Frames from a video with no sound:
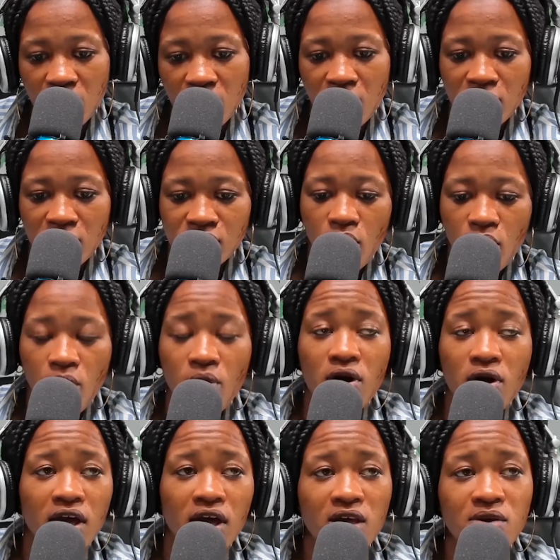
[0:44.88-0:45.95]
So
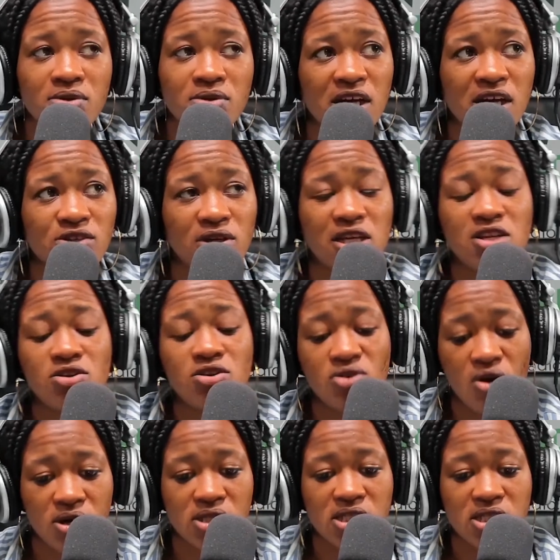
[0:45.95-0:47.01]
he was actually not
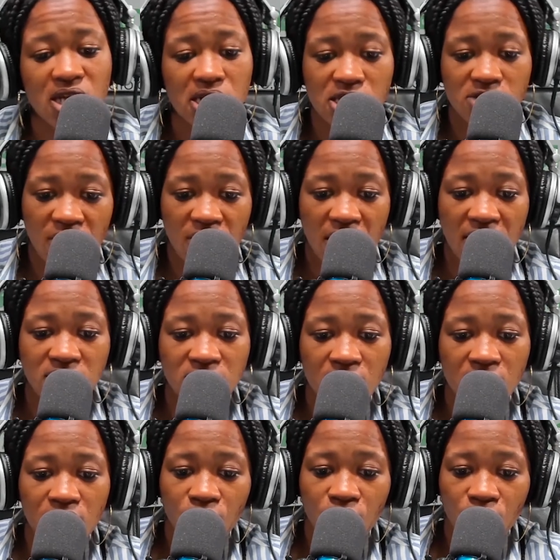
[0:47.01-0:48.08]
satisfied
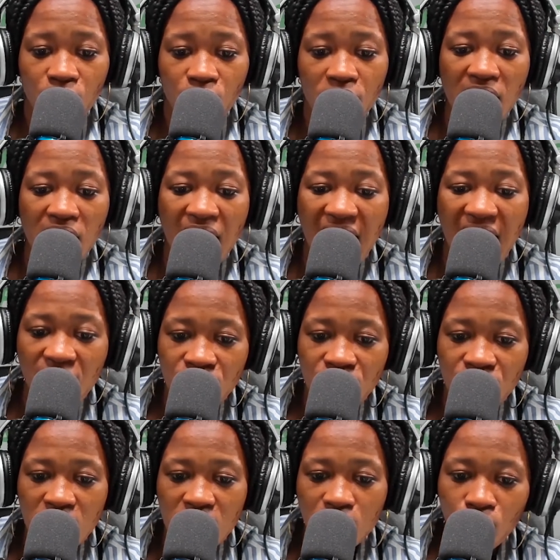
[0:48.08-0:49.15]
with Harry
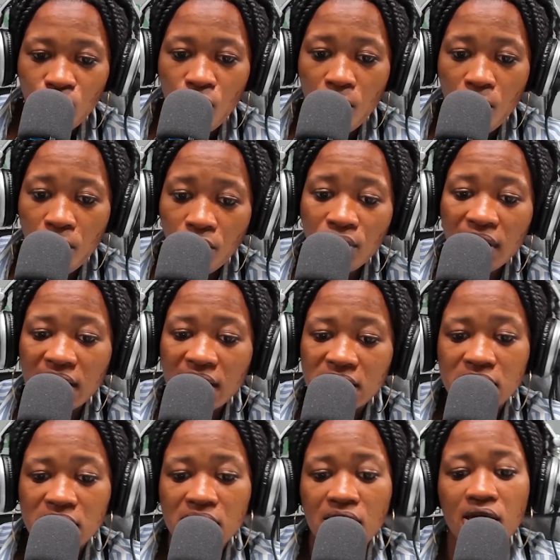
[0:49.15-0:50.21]
Nkubula's
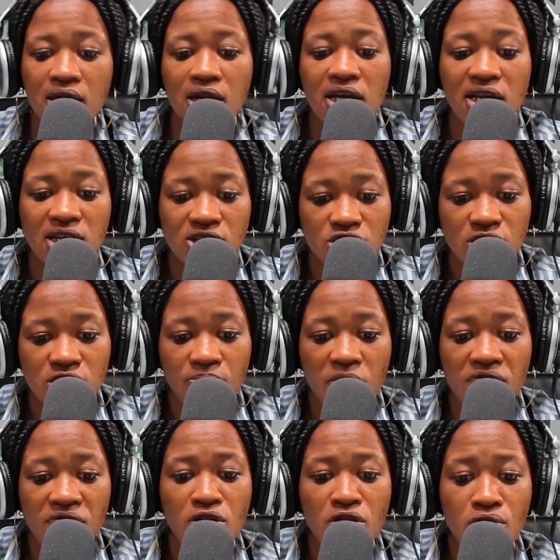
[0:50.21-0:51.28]
leadership of the
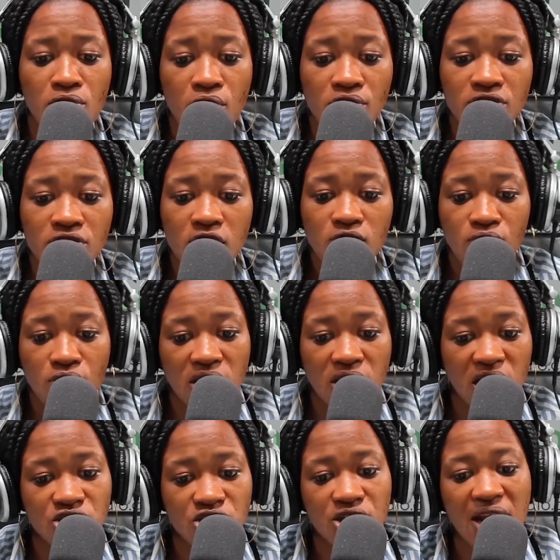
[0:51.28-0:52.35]
Northern
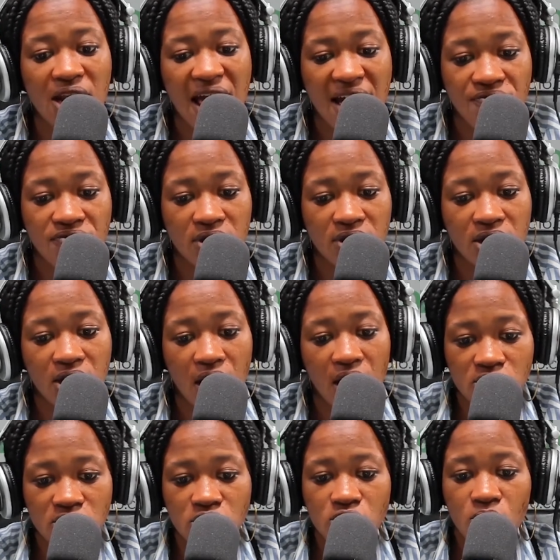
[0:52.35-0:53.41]
Rhodesian African
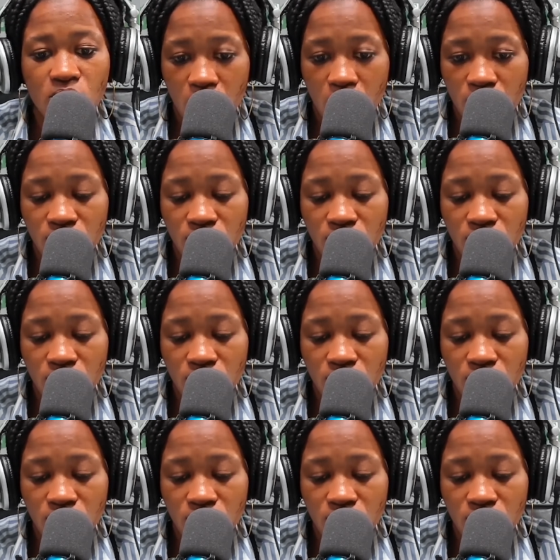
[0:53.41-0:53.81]
National Congress.